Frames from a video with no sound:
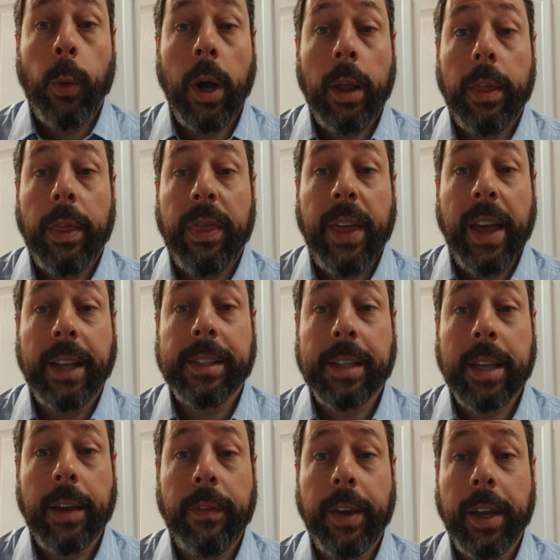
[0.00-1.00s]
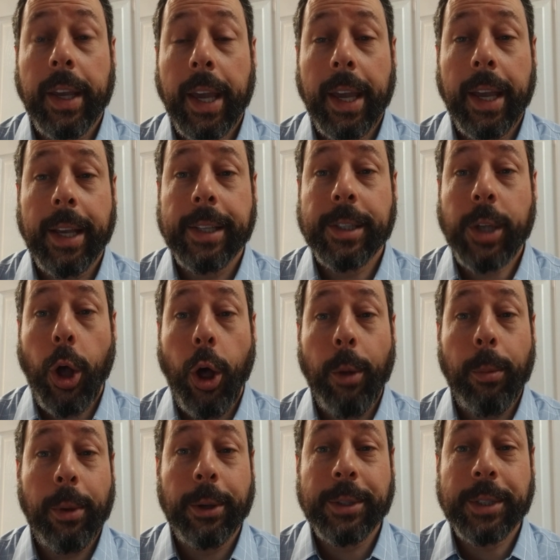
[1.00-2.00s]
Well, Thanksgiving is
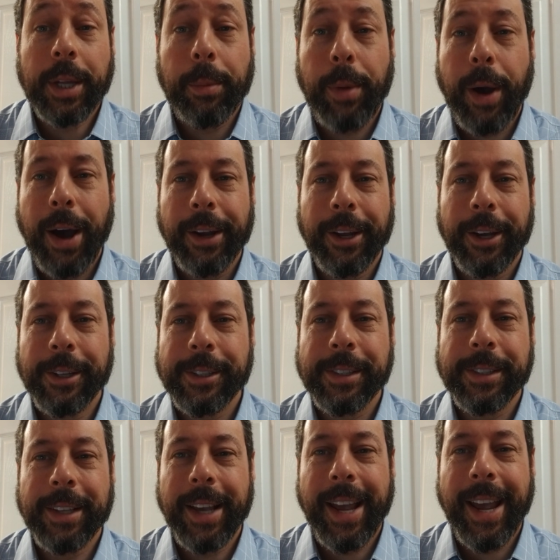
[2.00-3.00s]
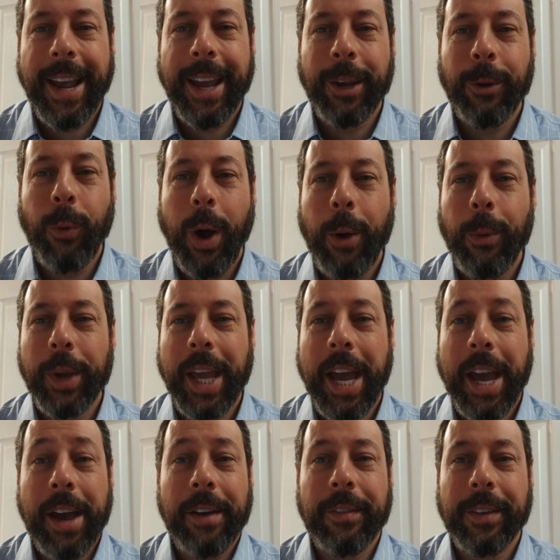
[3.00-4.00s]
almost upon us, and while we
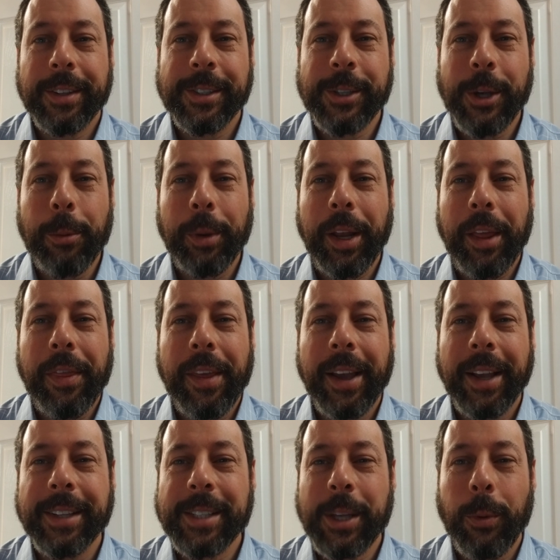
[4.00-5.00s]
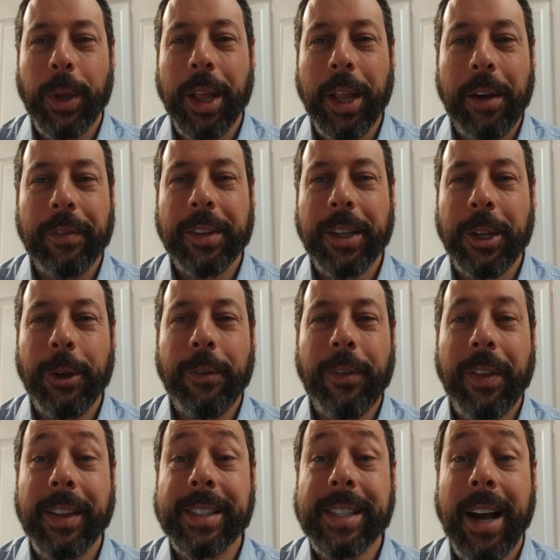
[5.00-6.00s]
have so many things that we love to do
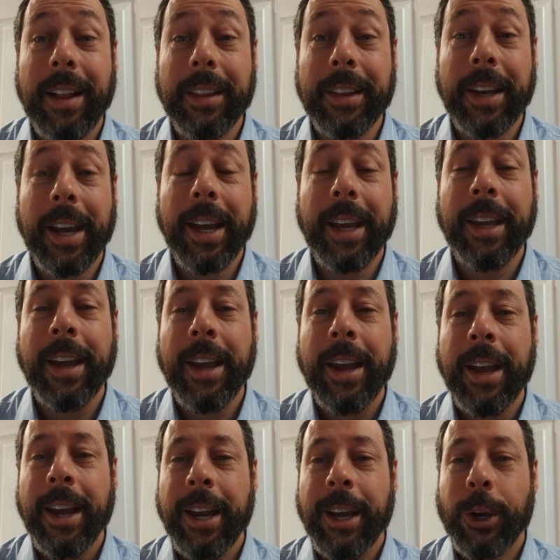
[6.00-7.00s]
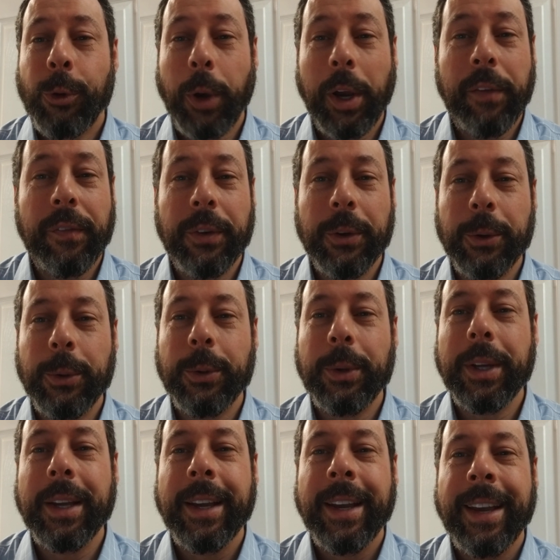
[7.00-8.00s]
for this holiday, great
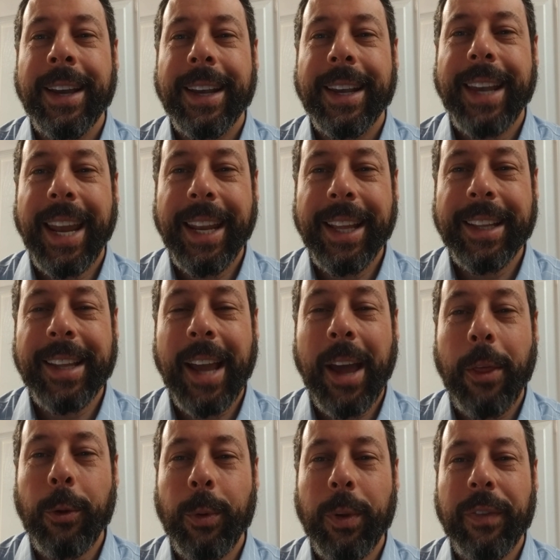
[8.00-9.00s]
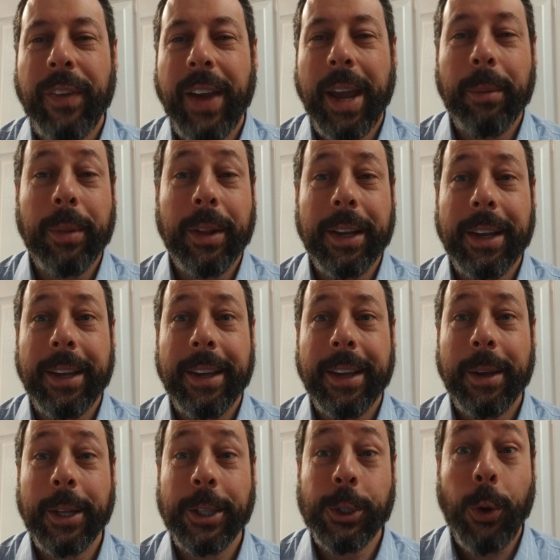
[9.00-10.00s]
food, getting together with family,
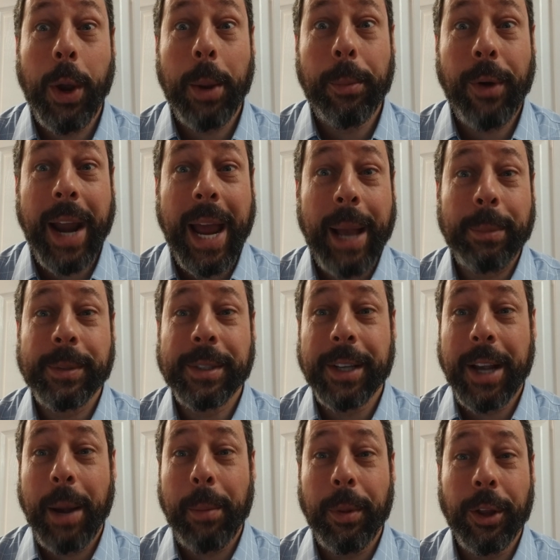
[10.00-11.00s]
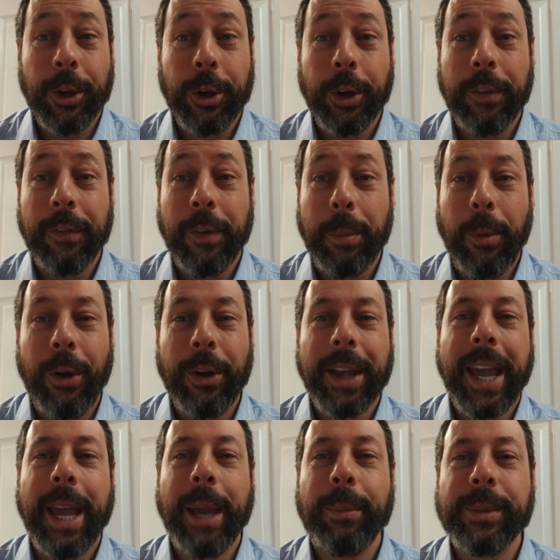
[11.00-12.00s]
enjoying perhaps a couple of good football
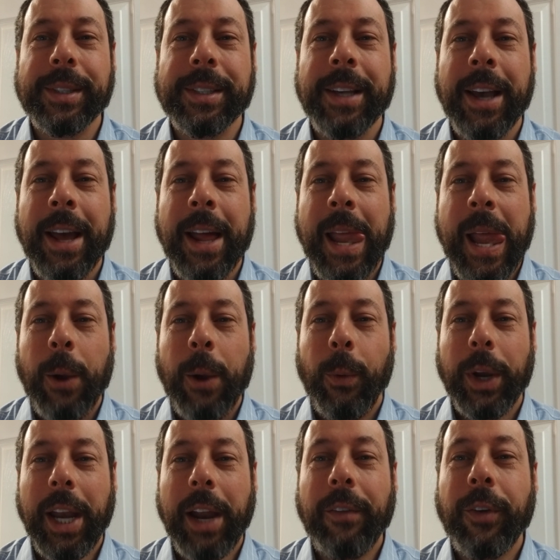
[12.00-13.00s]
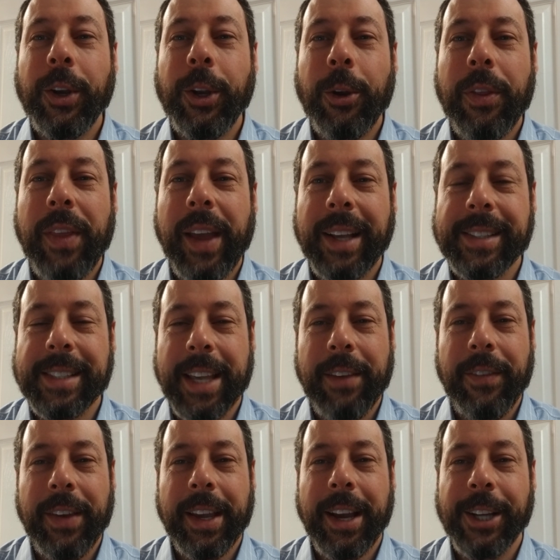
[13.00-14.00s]
games, whatever your
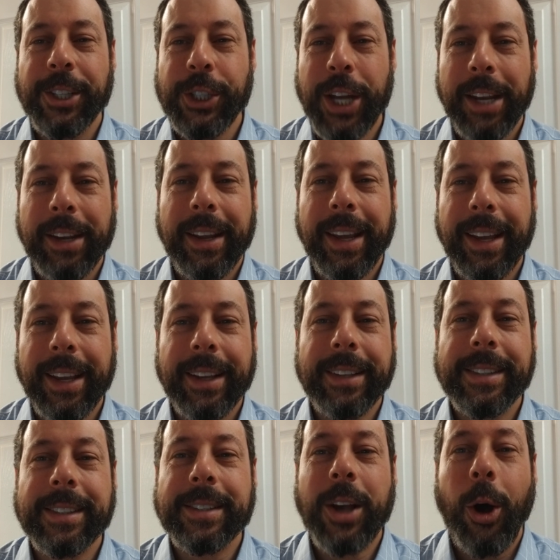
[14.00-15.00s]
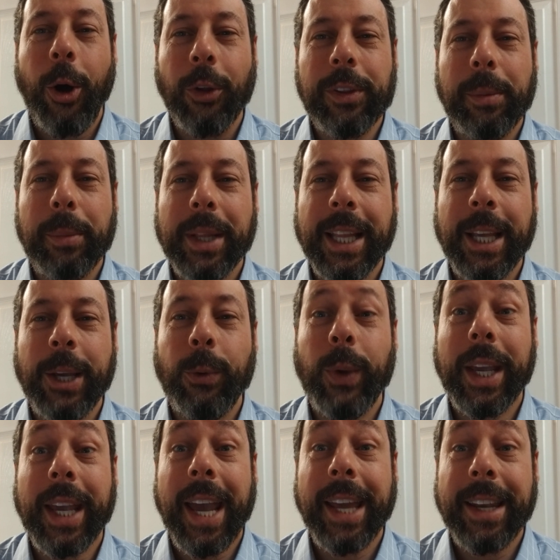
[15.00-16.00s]
Thanksgiving agenda is, ultimately
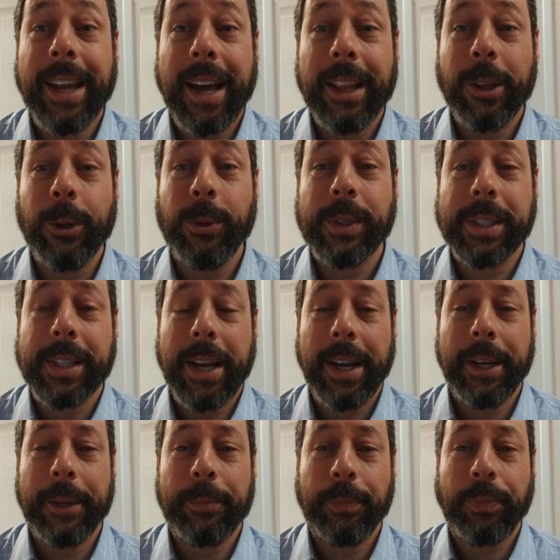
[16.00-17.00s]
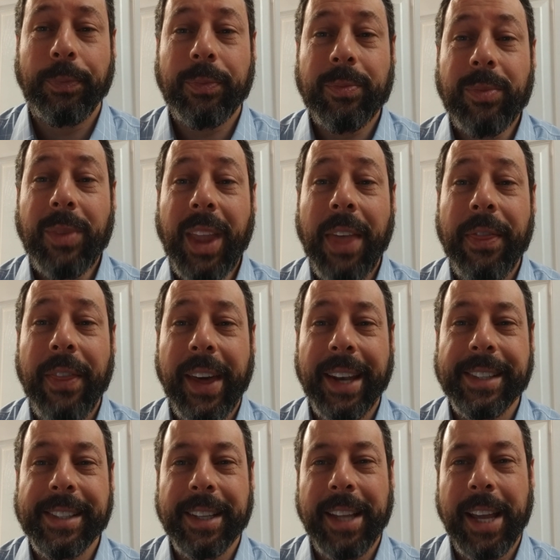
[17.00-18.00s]
we cannot lose sight that
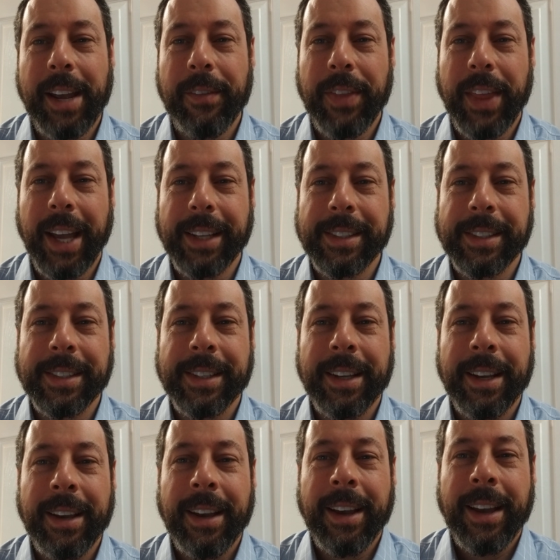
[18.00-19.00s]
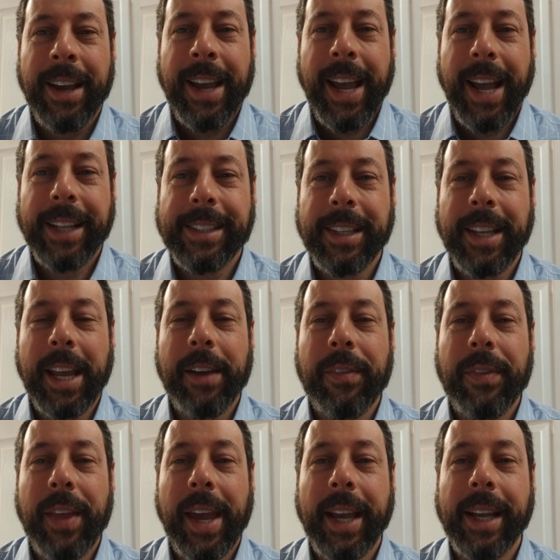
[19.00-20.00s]
it's a day of thanks. It's a day
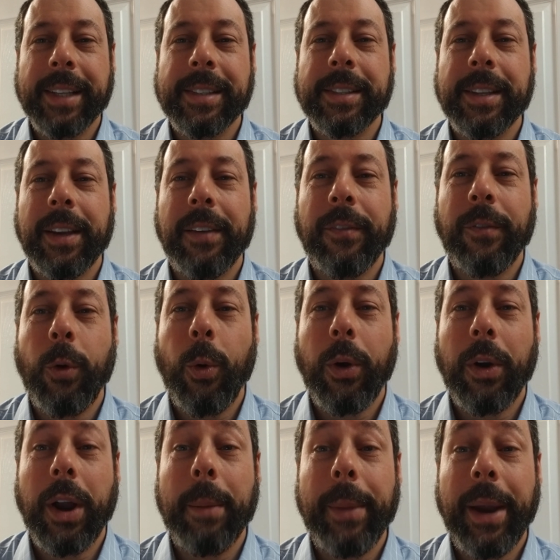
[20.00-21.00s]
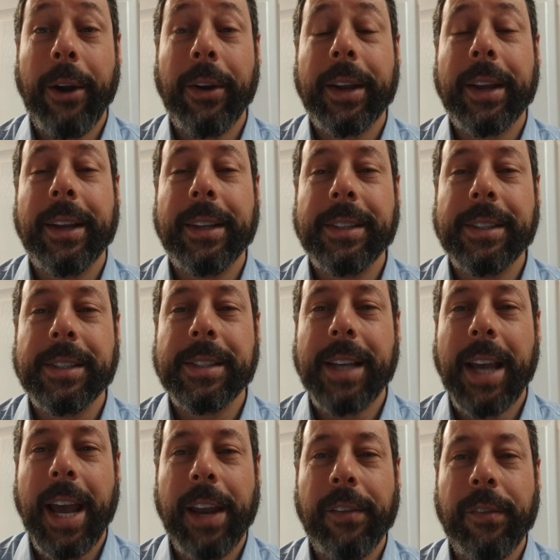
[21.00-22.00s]
of thanks for Americans
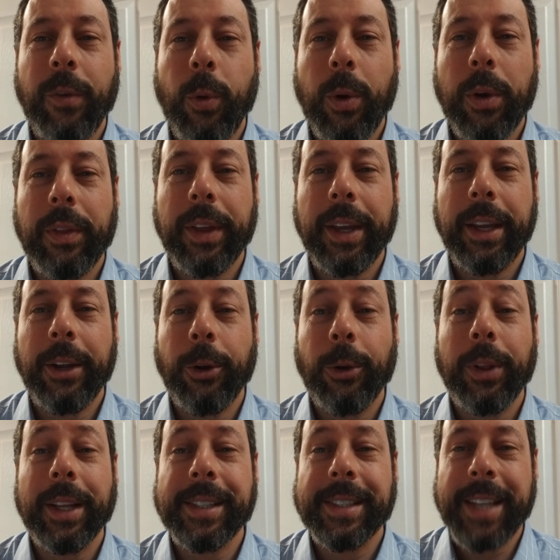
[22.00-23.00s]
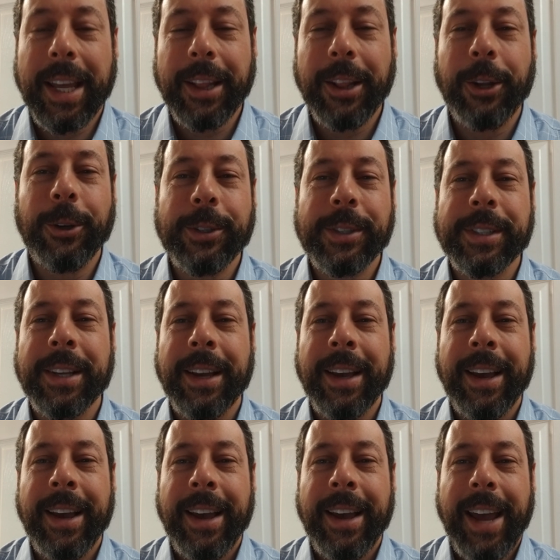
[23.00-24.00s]
and for the early settlers
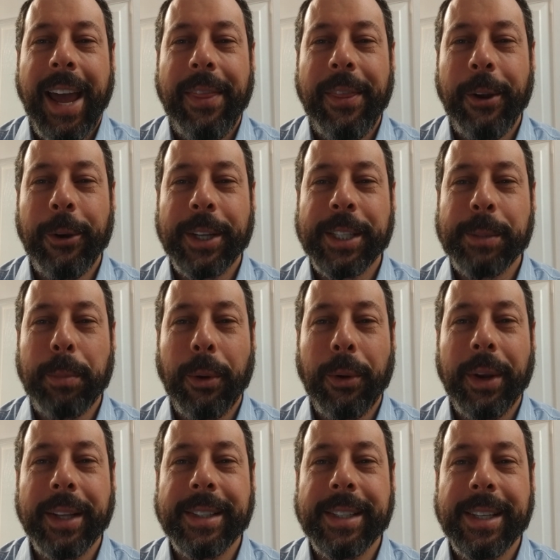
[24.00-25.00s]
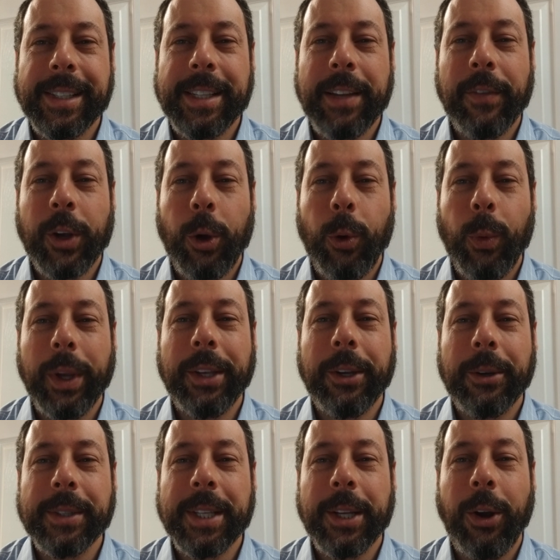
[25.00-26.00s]
and their experiences, difficult
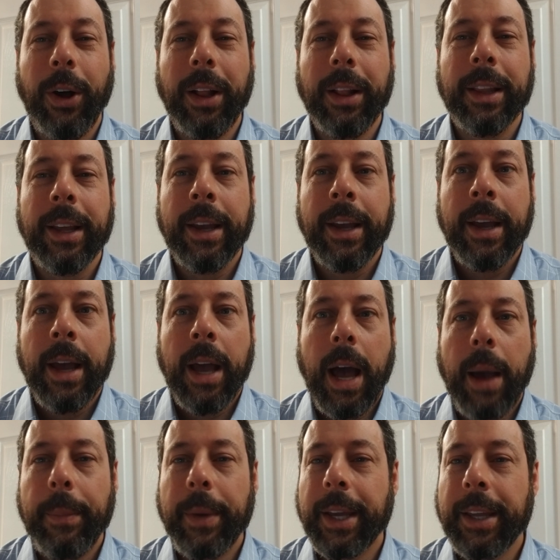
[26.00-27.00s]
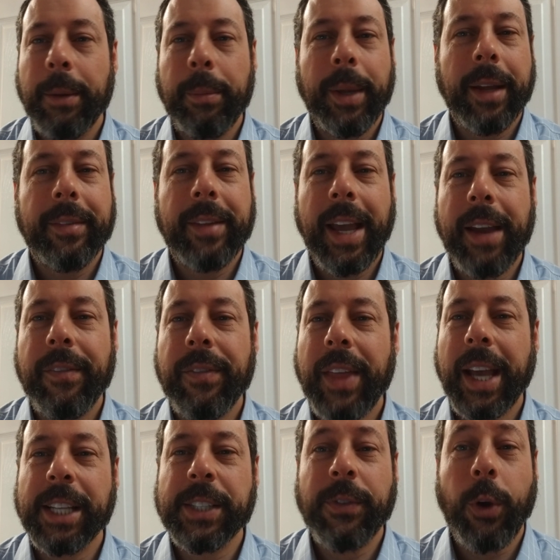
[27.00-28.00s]
winters and all. But it could be a day of
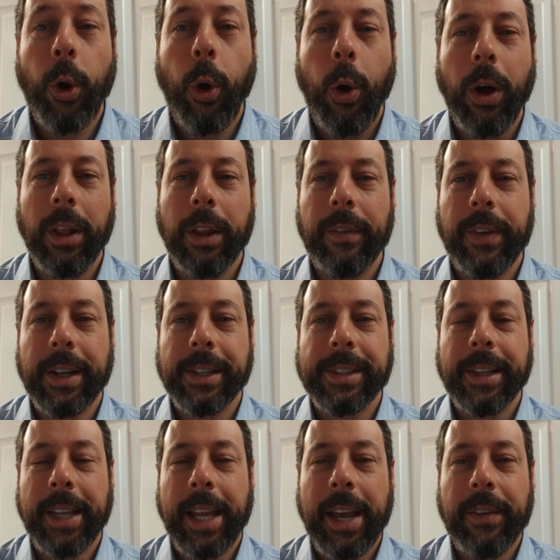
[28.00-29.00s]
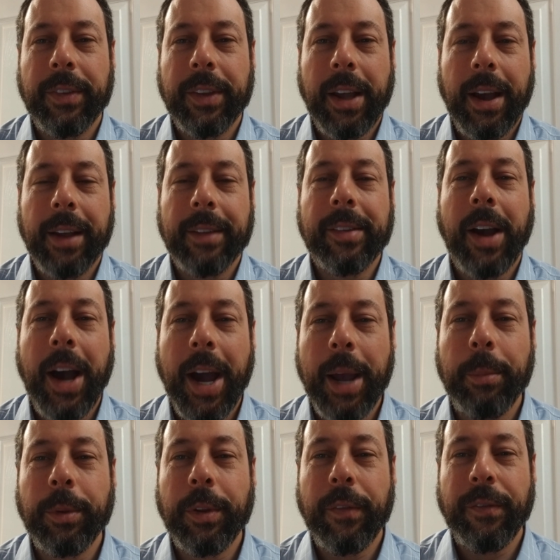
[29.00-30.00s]
thanks for all of us, a day of a
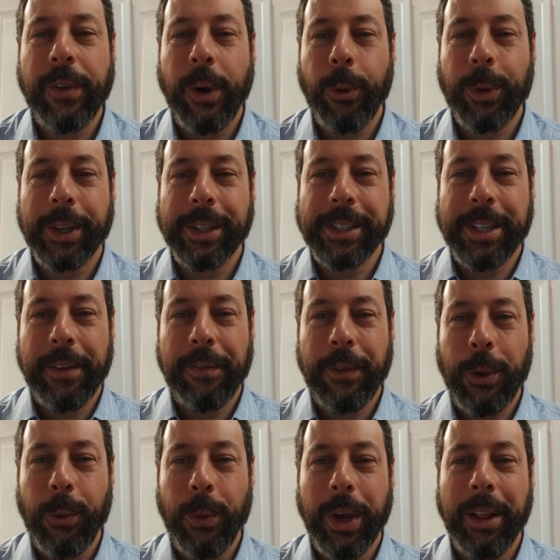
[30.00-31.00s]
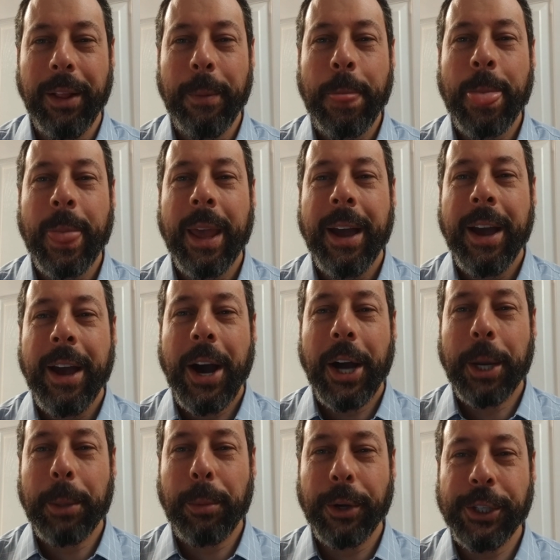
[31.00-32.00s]
time to focus, if you will,
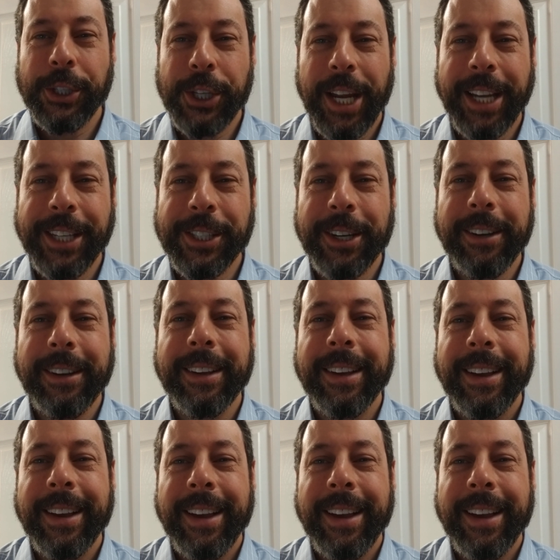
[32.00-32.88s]
on appreciation,